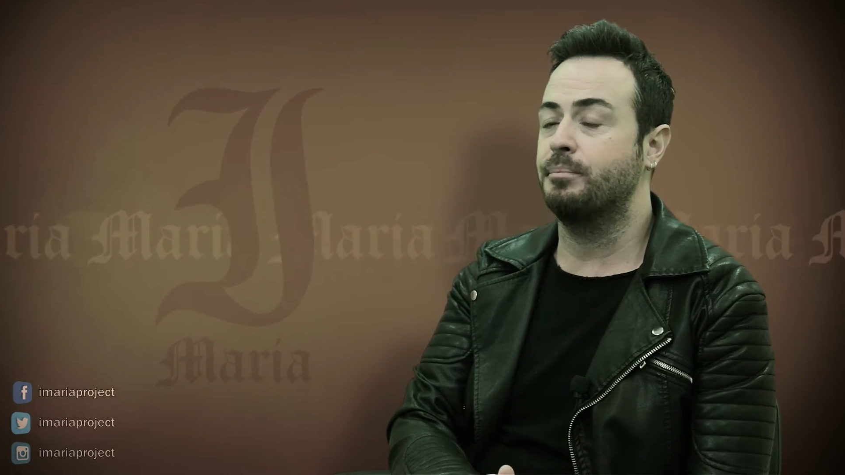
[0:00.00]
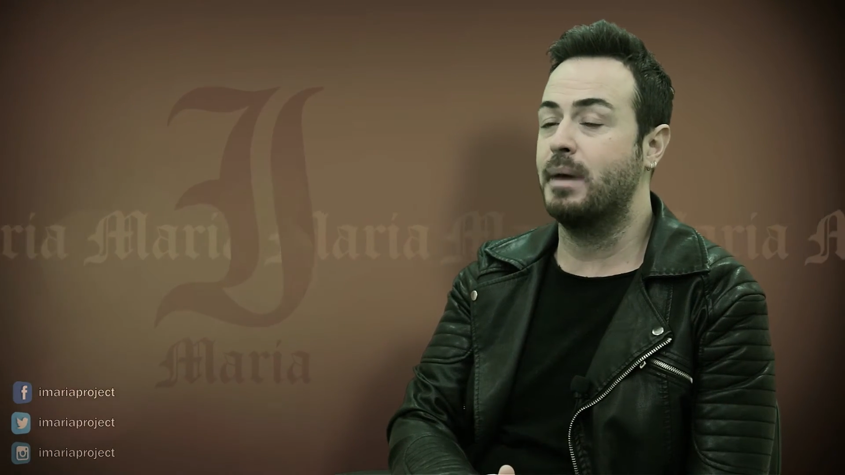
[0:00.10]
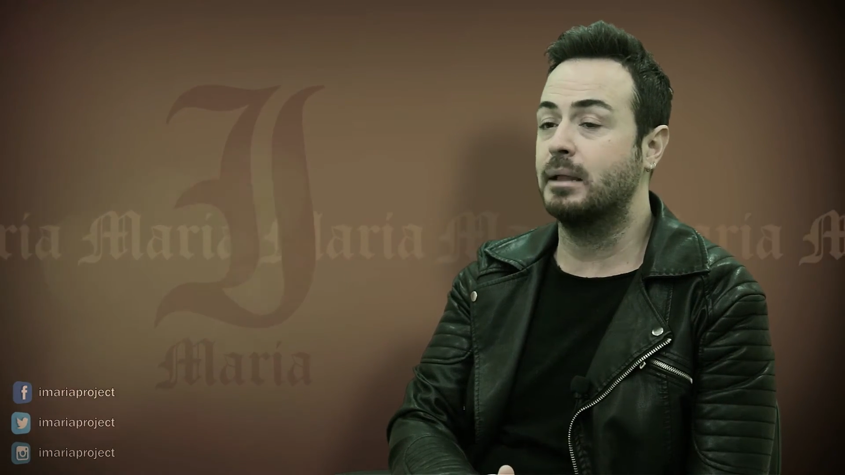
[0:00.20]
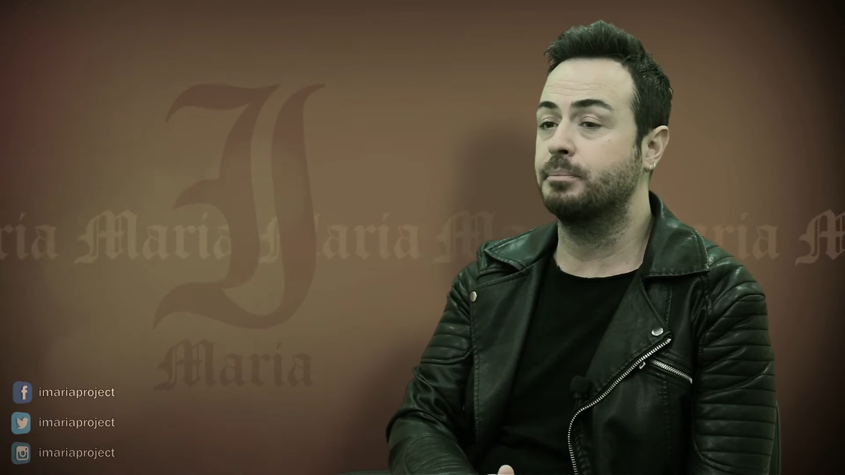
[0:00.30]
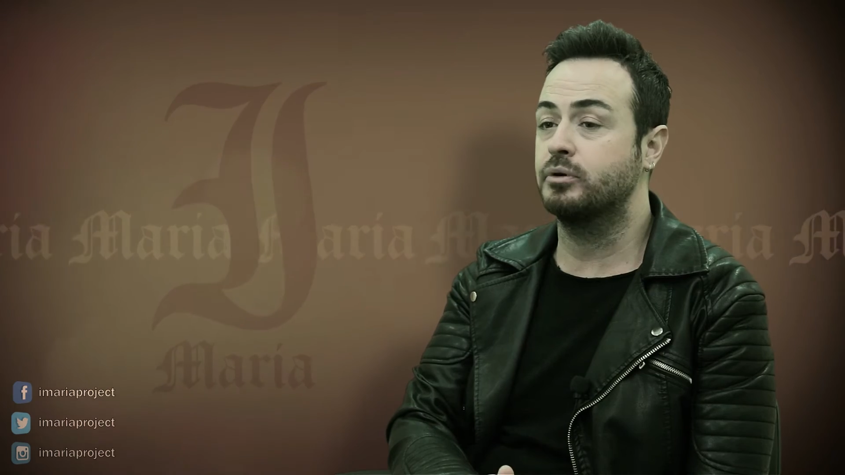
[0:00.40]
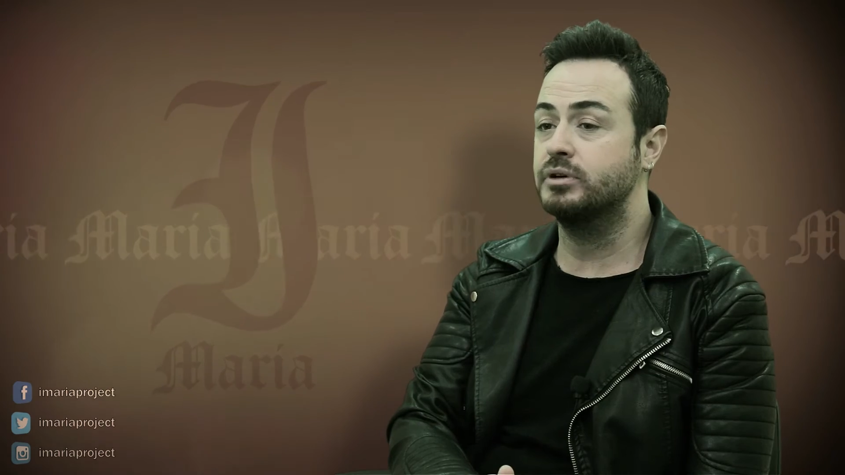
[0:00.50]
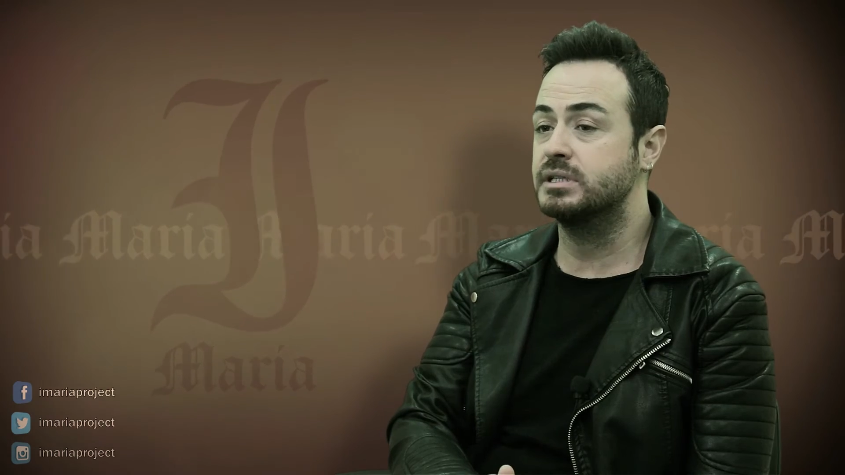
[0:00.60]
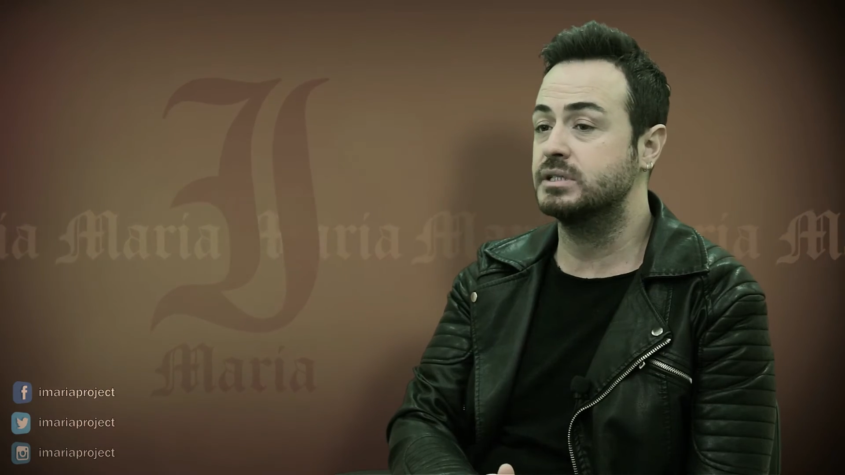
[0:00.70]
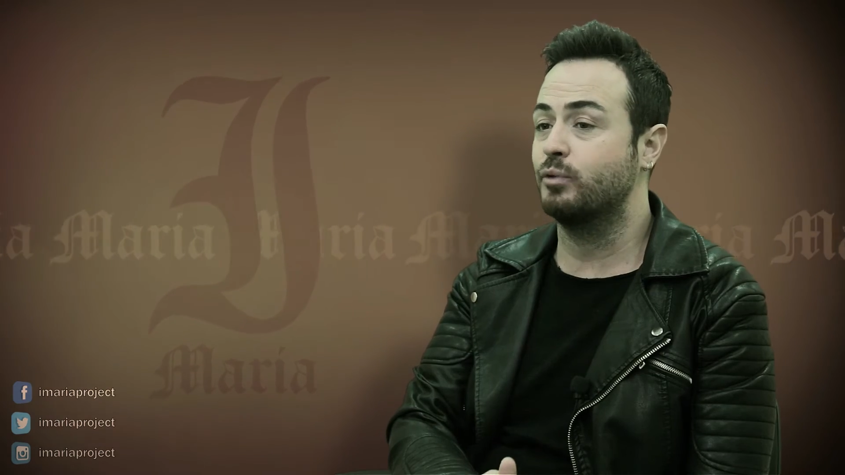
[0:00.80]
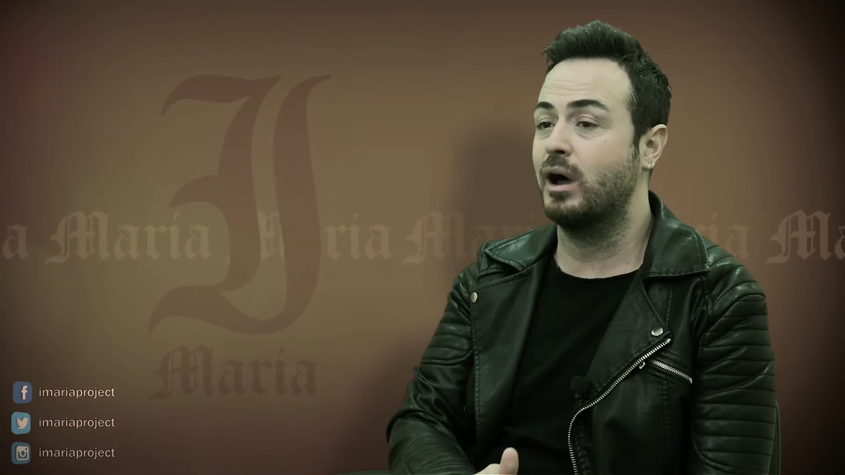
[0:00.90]
male
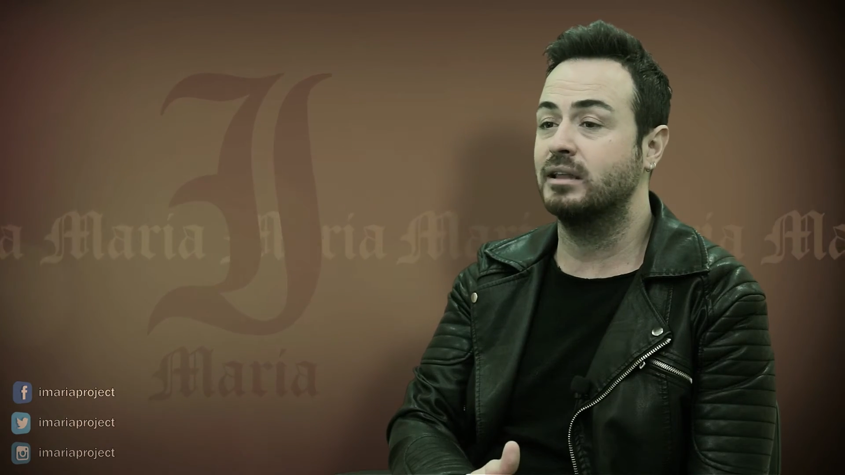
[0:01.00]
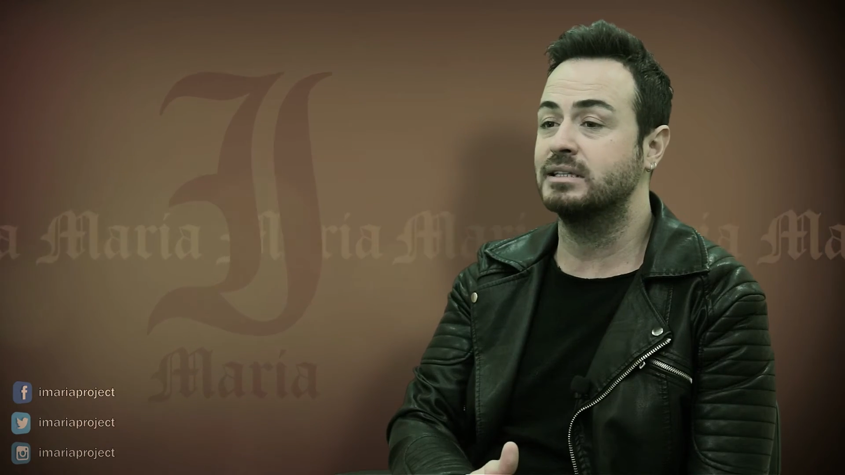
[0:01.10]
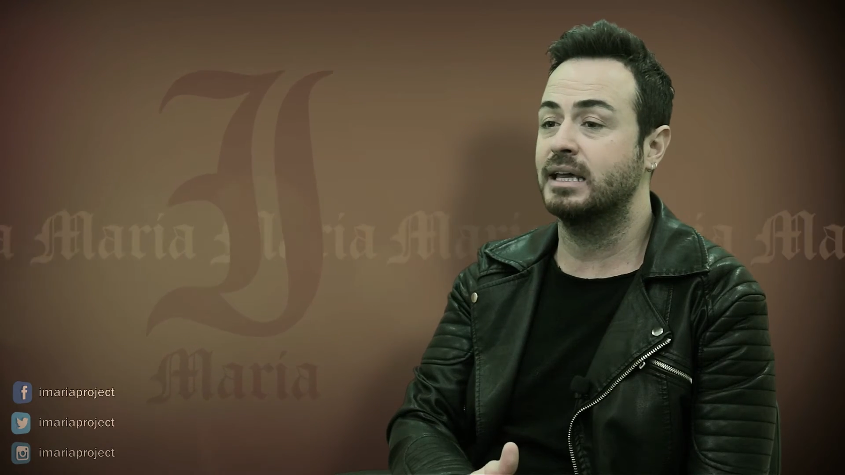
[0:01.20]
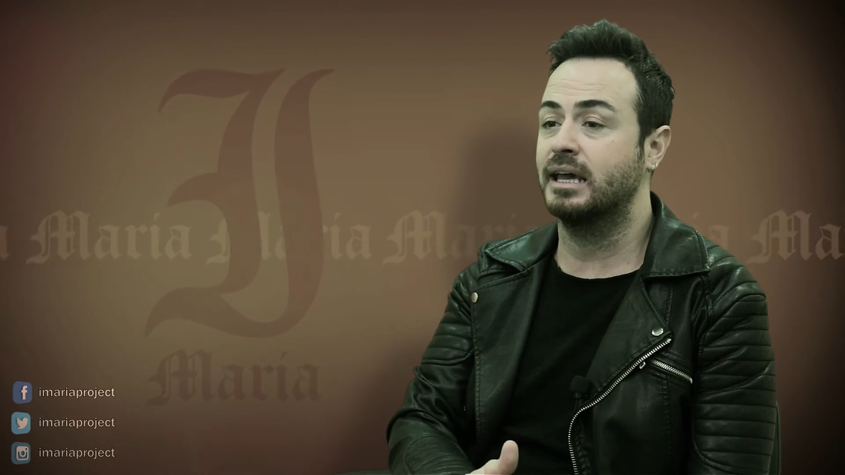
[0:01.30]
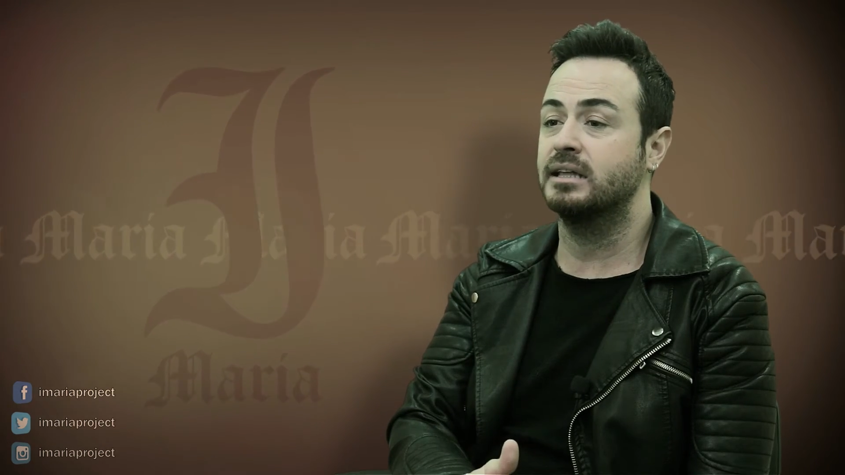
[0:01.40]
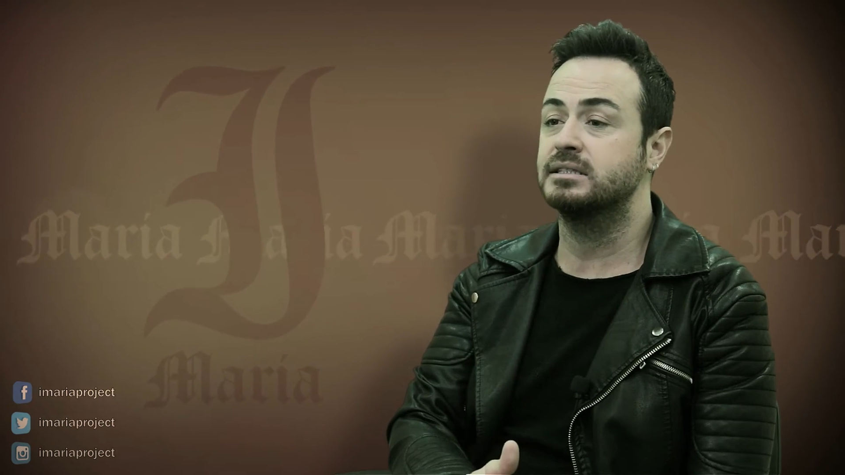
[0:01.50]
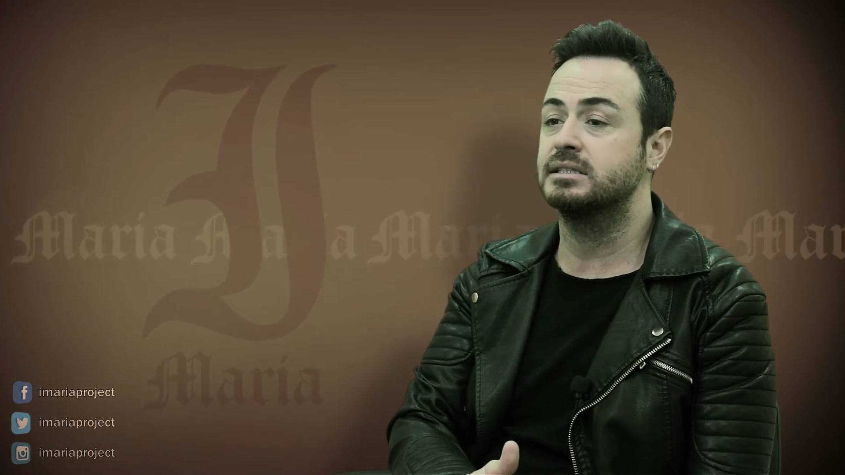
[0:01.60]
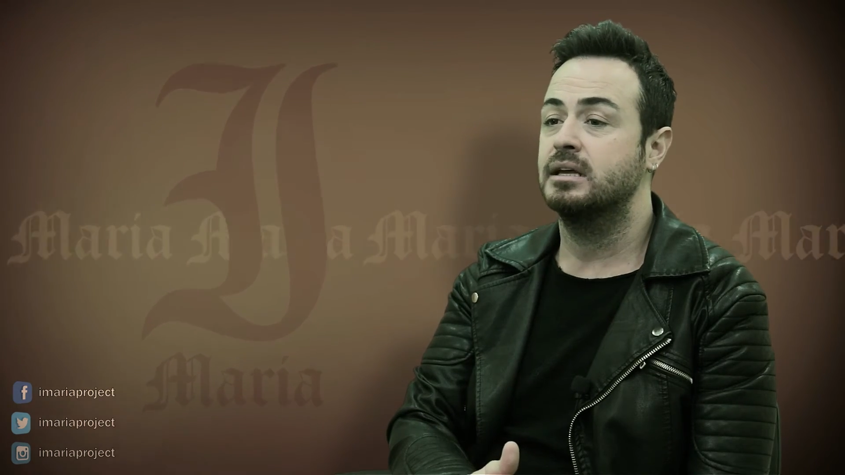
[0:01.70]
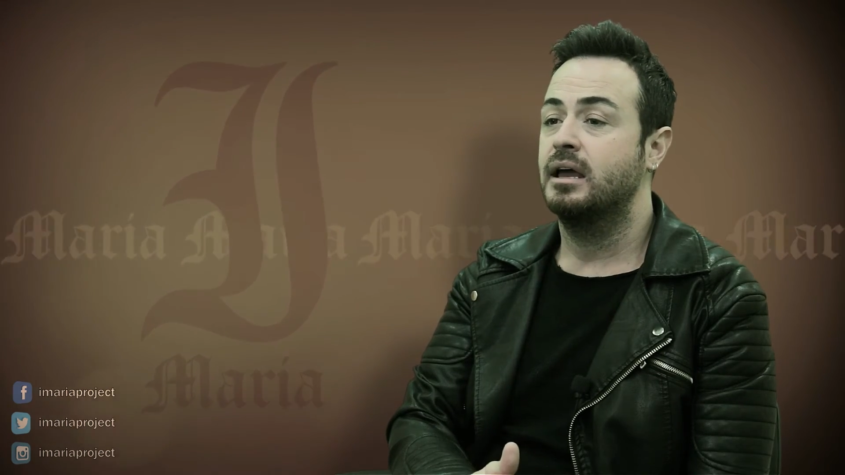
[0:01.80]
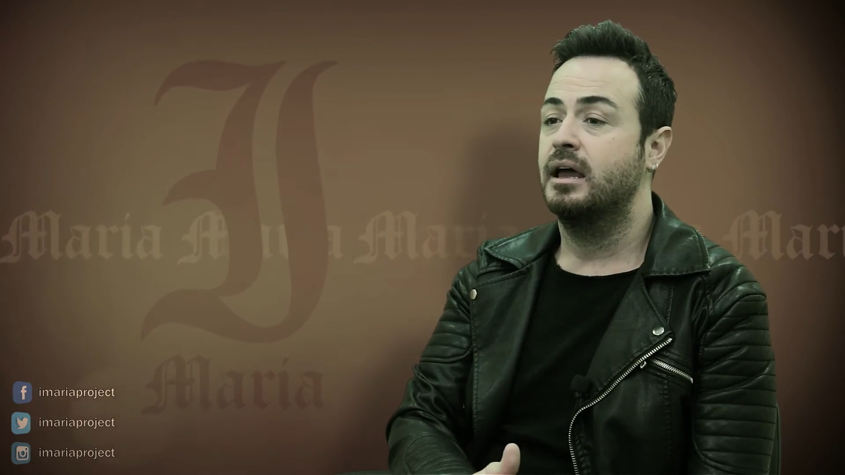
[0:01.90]
person's violence against